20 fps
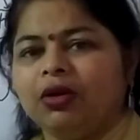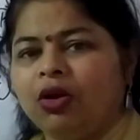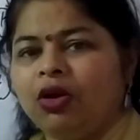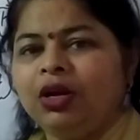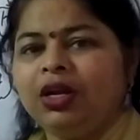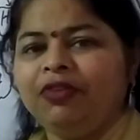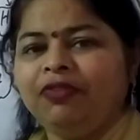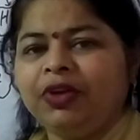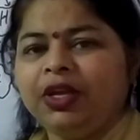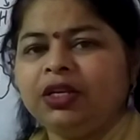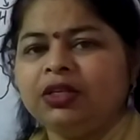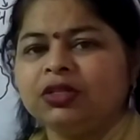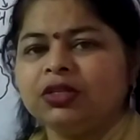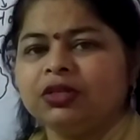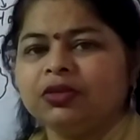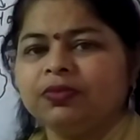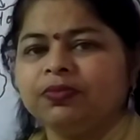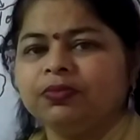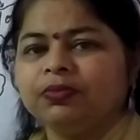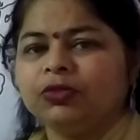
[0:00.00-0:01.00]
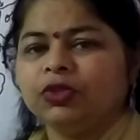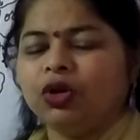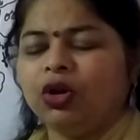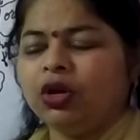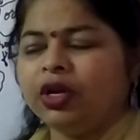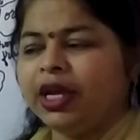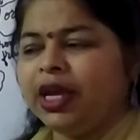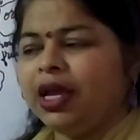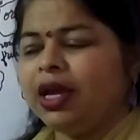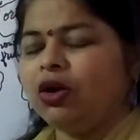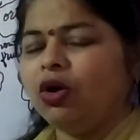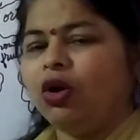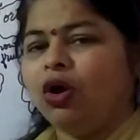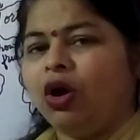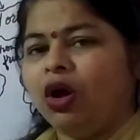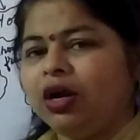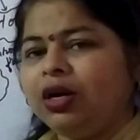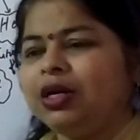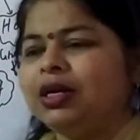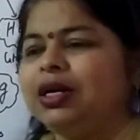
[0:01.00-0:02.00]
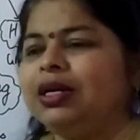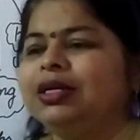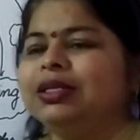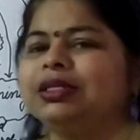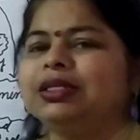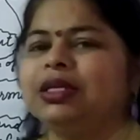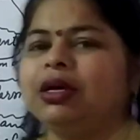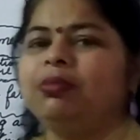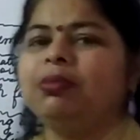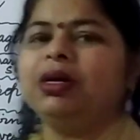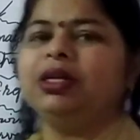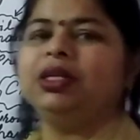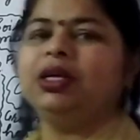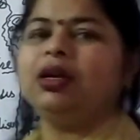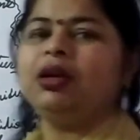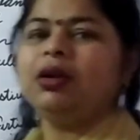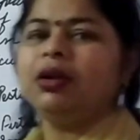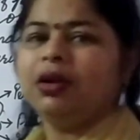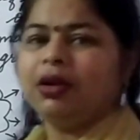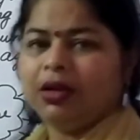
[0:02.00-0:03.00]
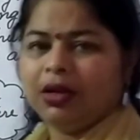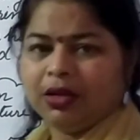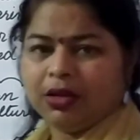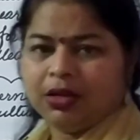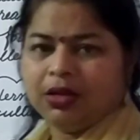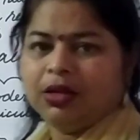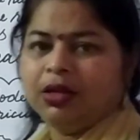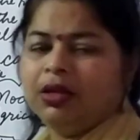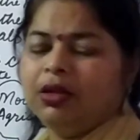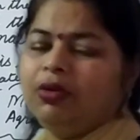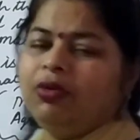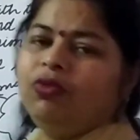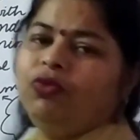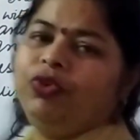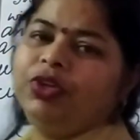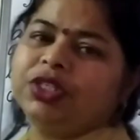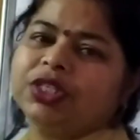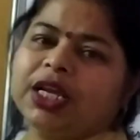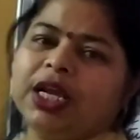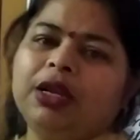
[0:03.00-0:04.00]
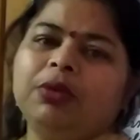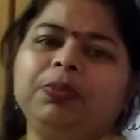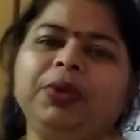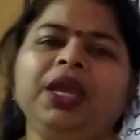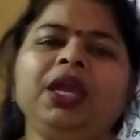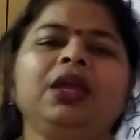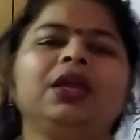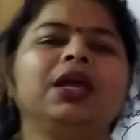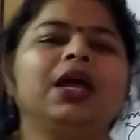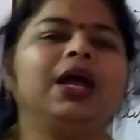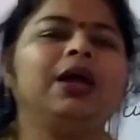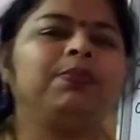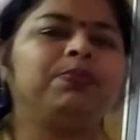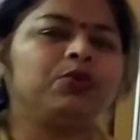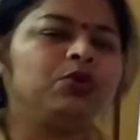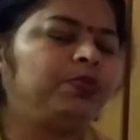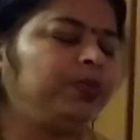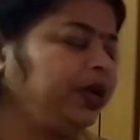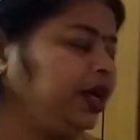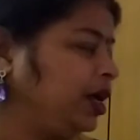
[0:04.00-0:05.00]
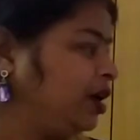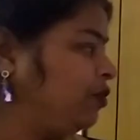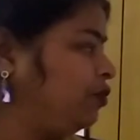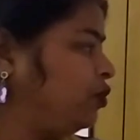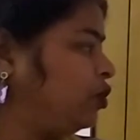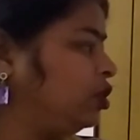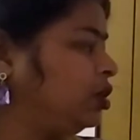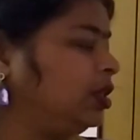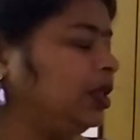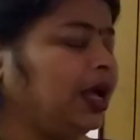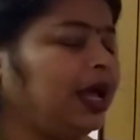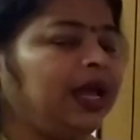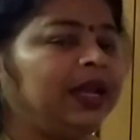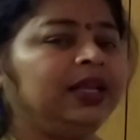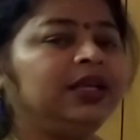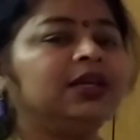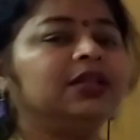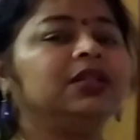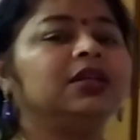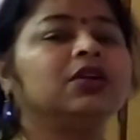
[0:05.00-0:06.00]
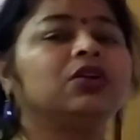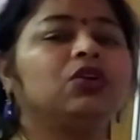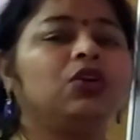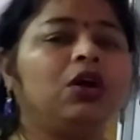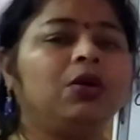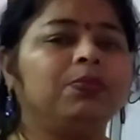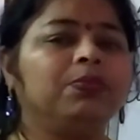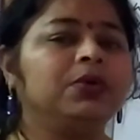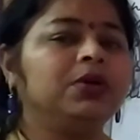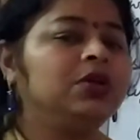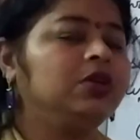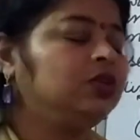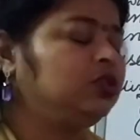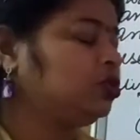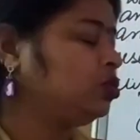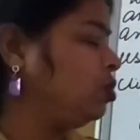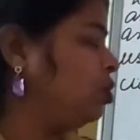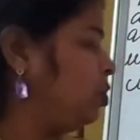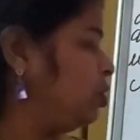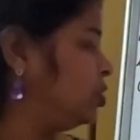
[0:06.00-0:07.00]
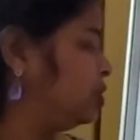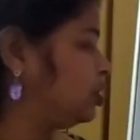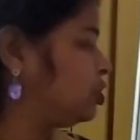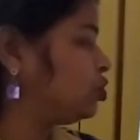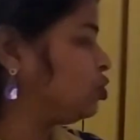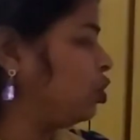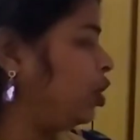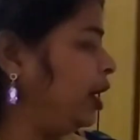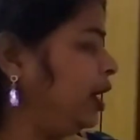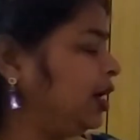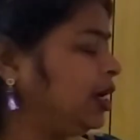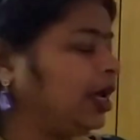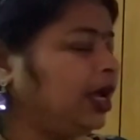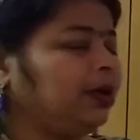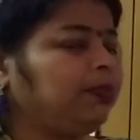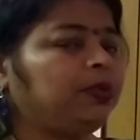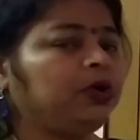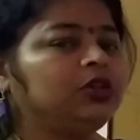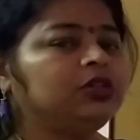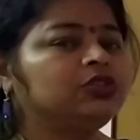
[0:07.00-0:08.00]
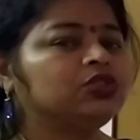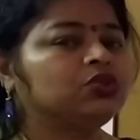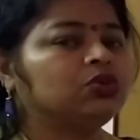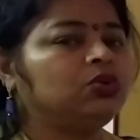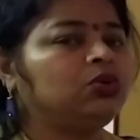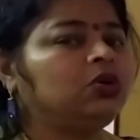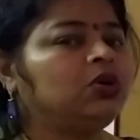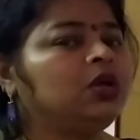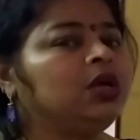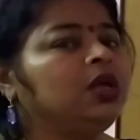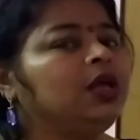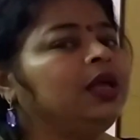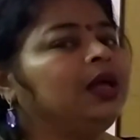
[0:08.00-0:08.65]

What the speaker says: only wheat, okay, or some other which can be appropriate for any other crop. So soil type also